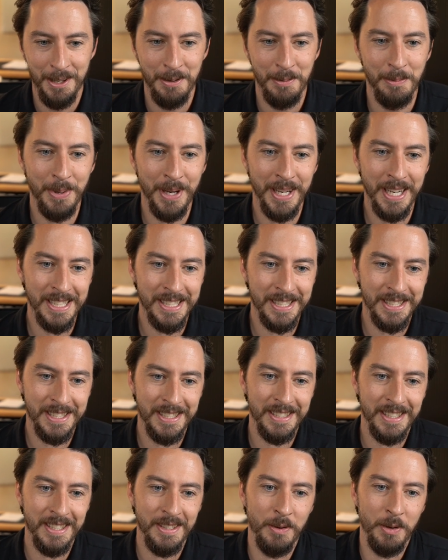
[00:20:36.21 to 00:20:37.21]
But
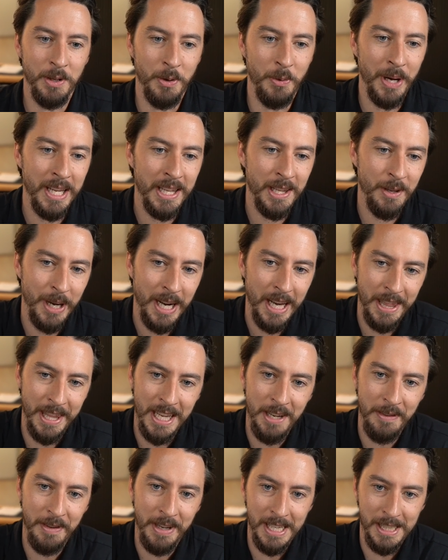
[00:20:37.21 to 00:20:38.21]
the way I think
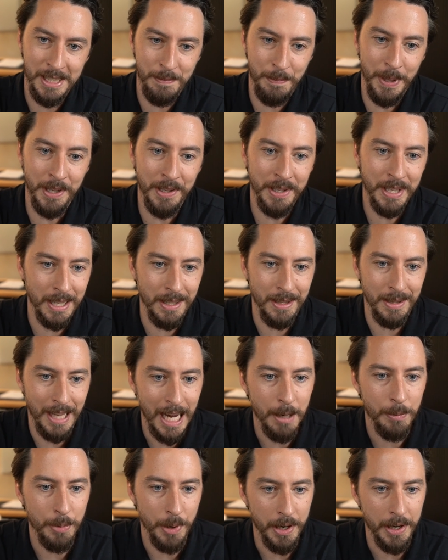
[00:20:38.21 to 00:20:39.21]
of it is building a
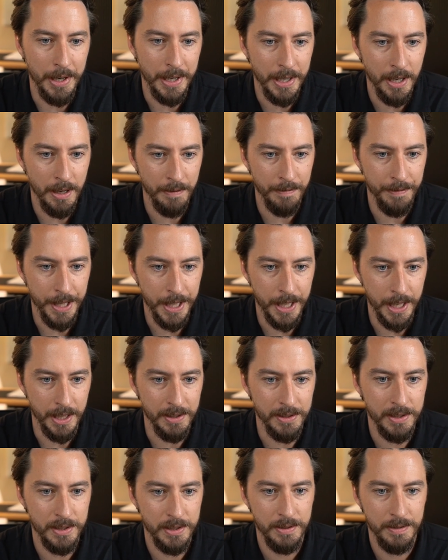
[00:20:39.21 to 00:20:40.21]
library of
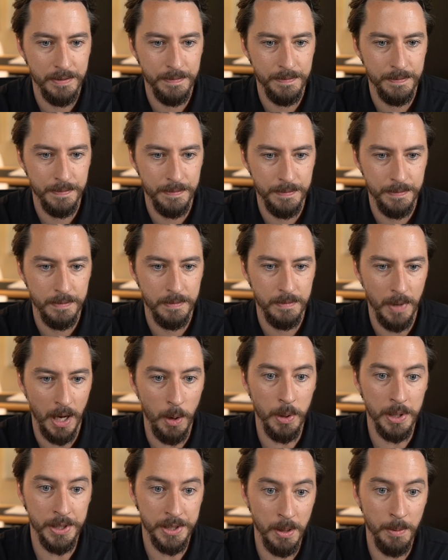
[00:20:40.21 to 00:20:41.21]
videos. I
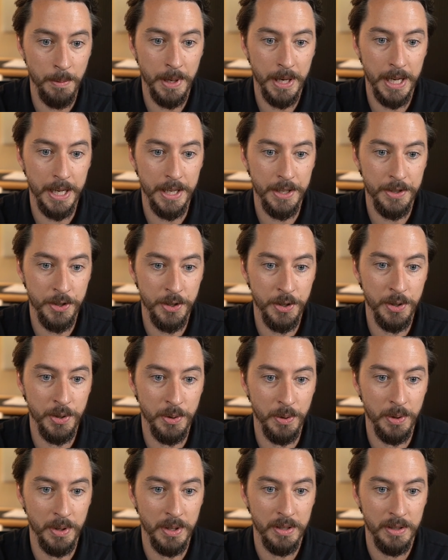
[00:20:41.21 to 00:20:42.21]
want somebody
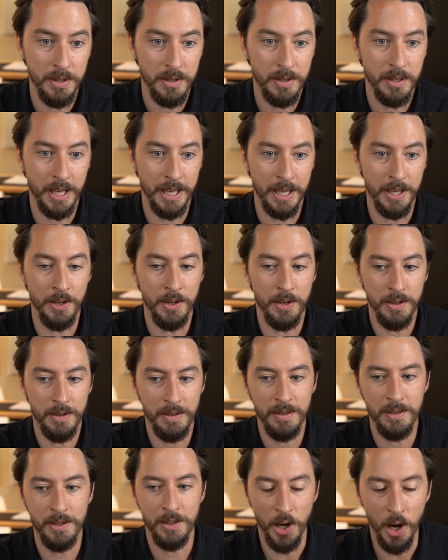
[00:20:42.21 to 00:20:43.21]
to like
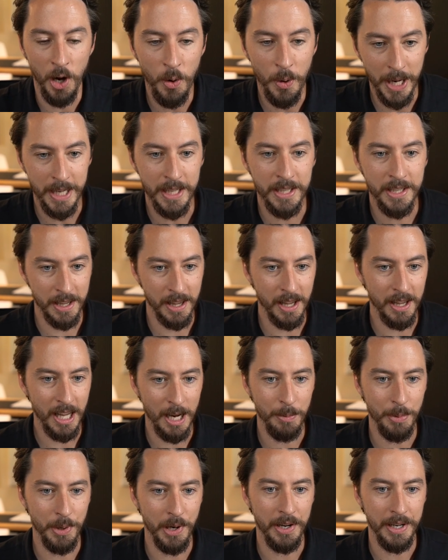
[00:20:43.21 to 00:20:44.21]
go into the
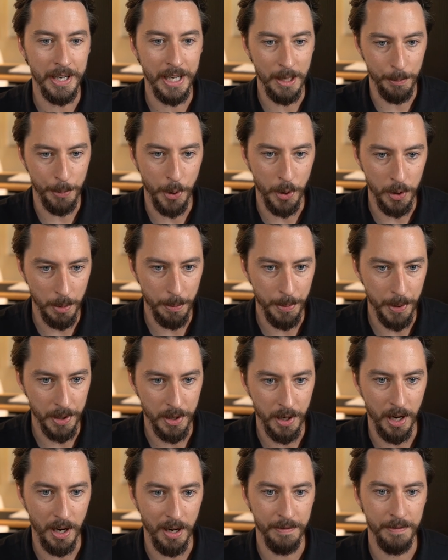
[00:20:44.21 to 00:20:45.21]
library and pull a book
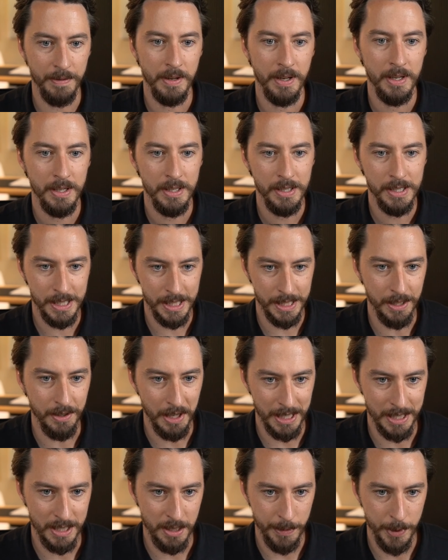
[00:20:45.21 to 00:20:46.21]
off, still
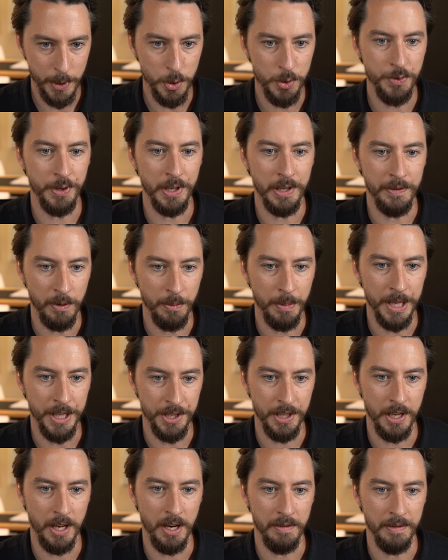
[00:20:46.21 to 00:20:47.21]
get some useful
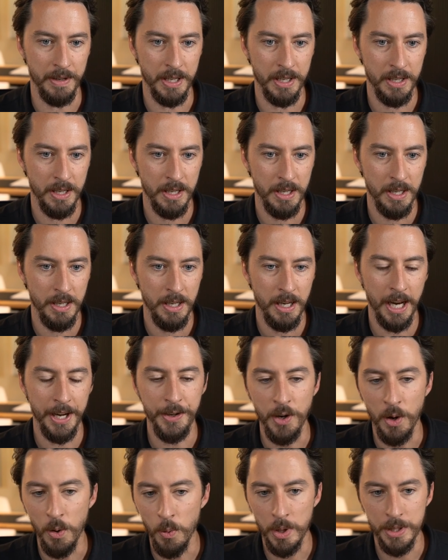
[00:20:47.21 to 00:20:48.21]
information out of it. I
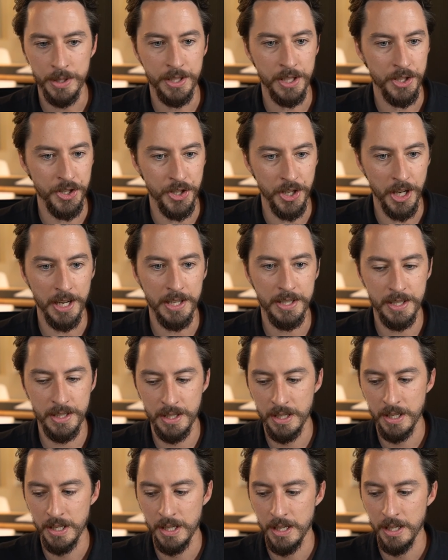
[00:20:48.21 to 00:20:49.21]
don't want to
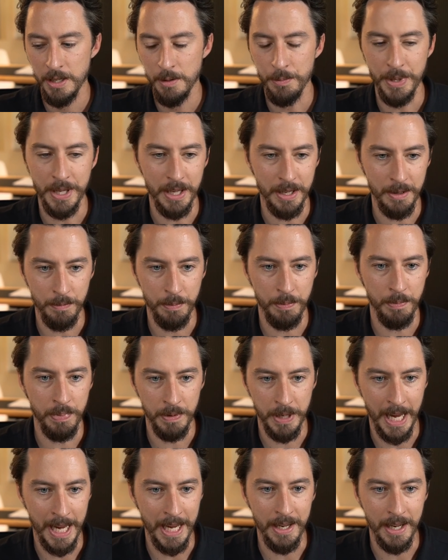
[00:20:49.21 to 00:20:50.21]
just be
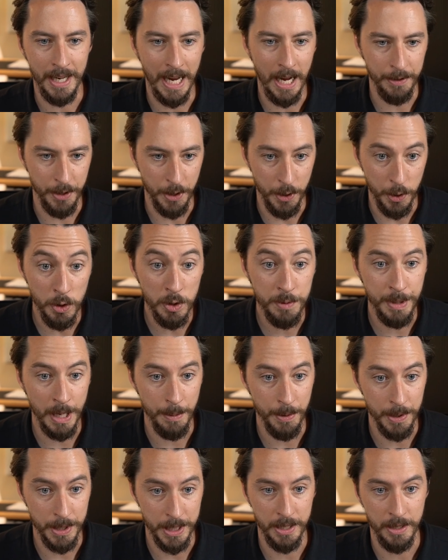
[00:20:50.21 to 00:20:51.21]
handing out the
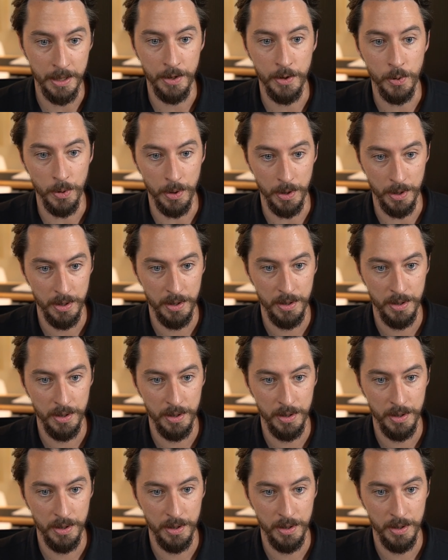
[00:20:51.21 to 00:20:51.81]
newspapers at the door.